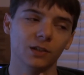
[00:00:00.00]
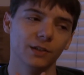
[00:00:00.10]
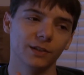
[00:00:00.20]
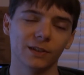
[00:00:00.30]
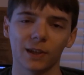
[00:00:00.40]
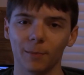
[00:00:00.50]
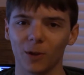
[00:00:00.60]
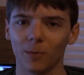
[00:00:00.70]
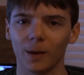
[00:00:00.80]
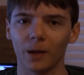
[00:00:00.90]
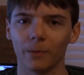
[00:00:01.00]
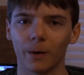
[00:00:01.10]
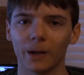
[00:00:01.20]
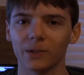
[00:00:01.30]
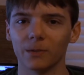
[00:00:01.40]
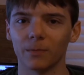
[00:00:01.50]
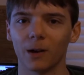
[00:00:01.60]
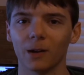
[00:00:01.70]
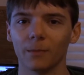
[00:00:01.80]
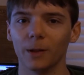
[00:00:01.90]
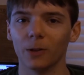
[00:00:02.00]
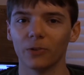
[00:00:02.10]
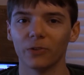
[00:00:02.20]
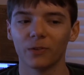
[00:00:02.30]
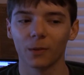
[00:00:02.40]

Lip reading: since I built my Ryzen prop build,